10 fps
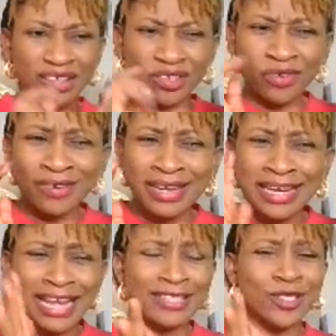You
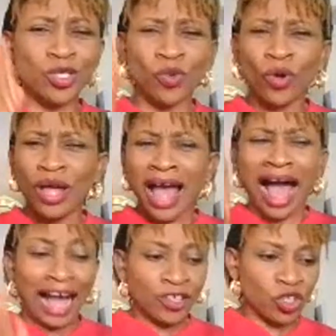need to
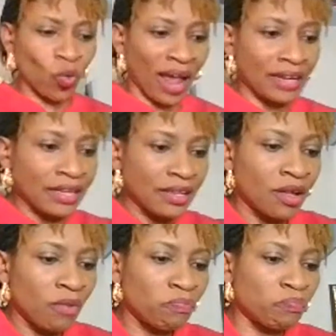actually
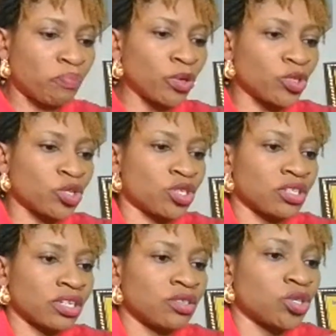put,
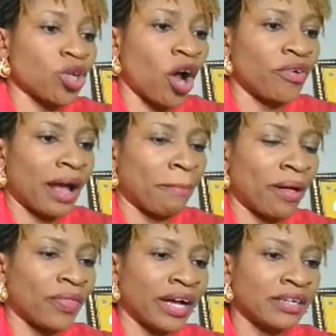sorry
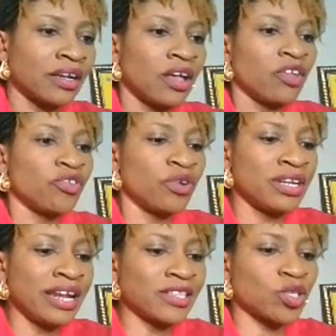about that, you
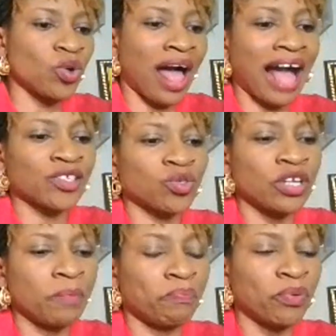need to
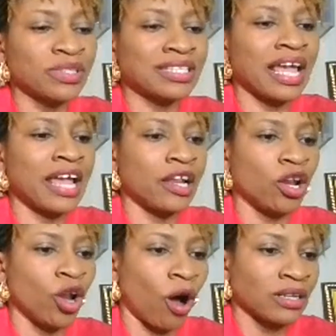actually put a
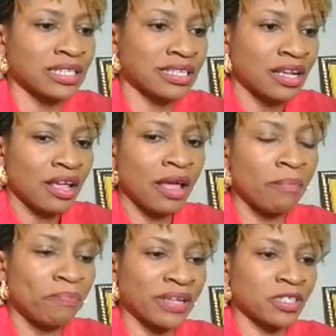lot in
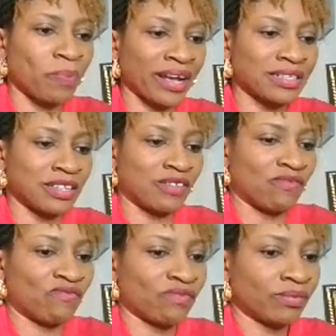perspective.
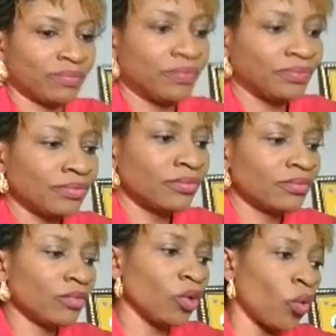
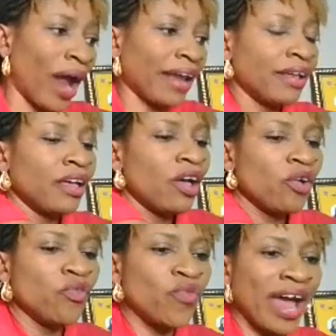All right?
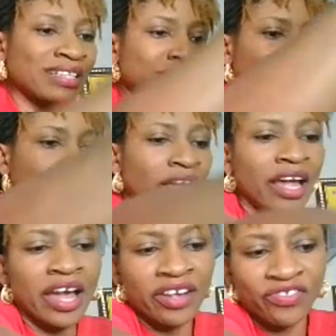
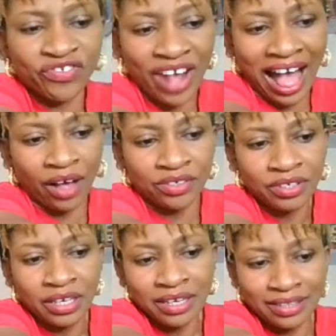Raising a
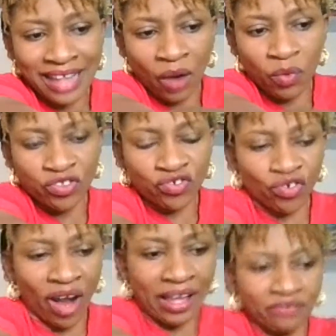child that will
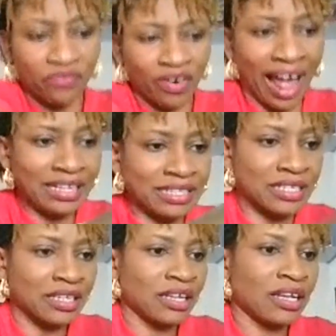thrive, right?
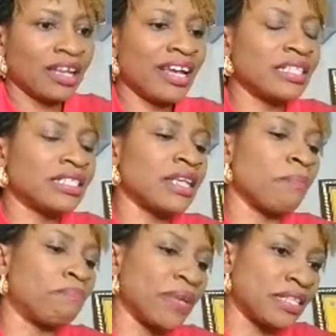It's
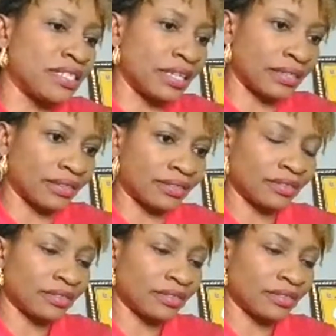a big deal.